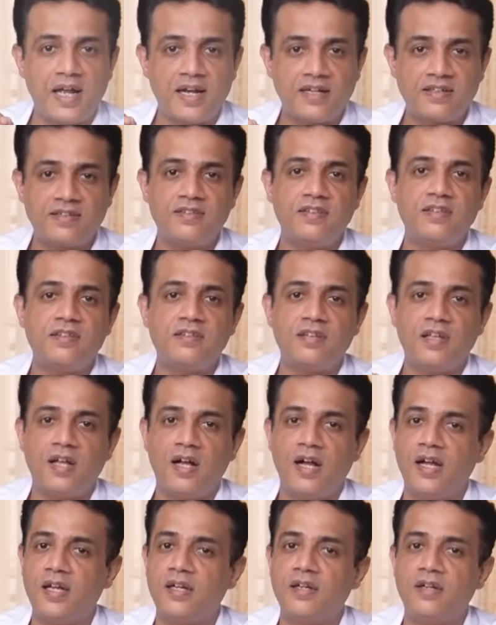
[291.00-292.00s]
excess
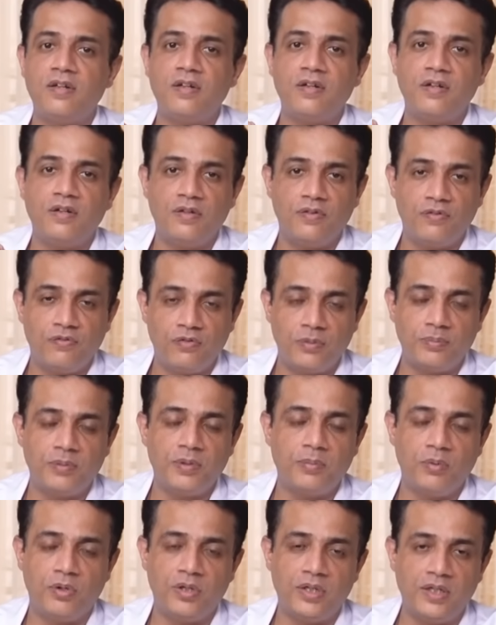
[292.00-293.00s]
iron from the
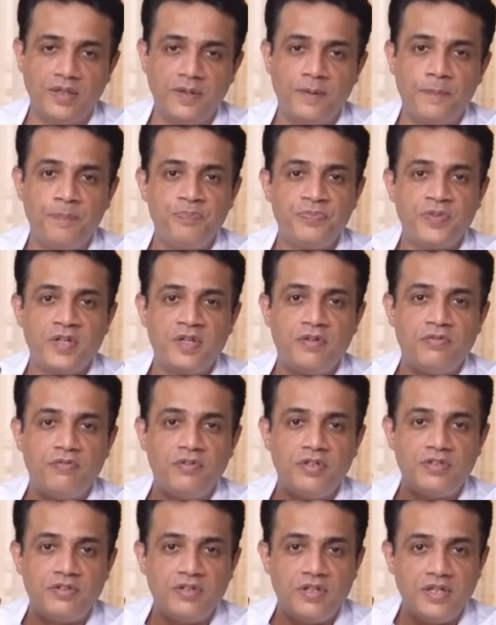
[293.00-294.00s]
body.
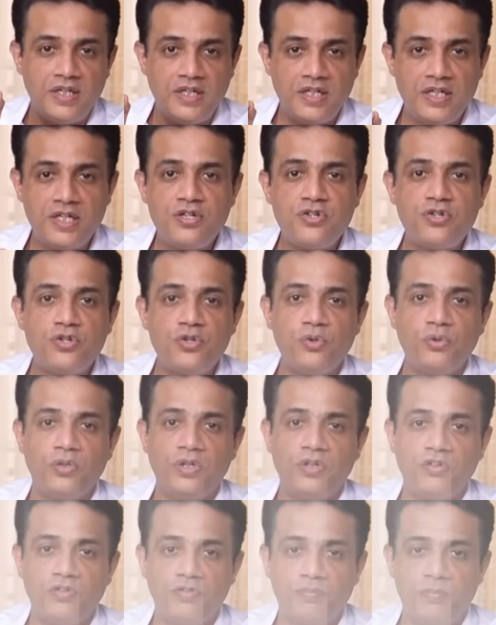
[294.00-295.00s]
With each
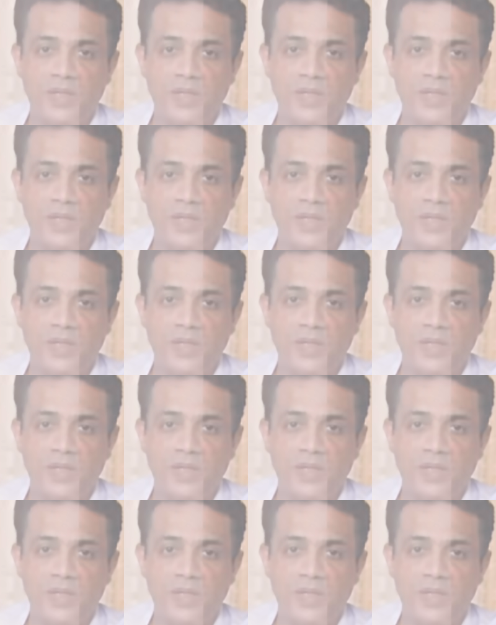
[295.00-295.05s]
unit of